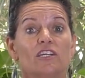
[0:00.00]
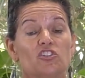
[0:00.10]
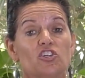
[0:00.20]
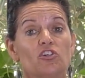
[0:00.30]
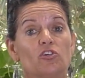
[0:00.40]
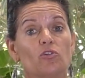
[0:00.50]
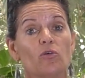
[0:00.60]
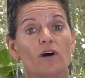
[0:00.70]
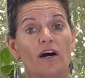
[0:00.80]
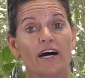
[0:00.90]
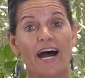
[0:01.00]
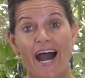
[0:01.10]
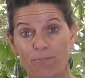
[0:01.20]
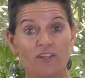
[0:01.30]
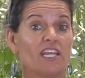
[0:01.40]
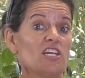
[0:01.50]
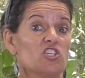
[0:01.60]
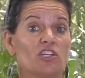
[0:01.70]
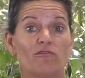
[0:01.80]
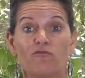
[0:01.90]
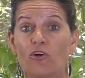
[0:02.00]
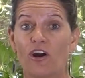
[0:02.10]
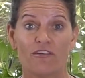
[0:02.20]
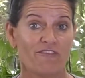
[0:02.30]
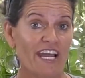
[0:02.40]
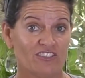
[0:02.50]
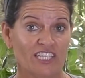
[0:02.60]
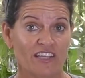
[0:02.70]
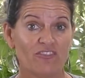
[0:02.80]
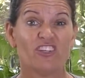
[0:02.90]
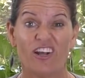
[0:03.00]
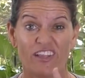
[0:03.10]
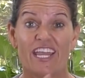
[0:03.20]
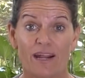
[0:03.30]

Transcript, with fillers: to an application for our fasting lifestyle.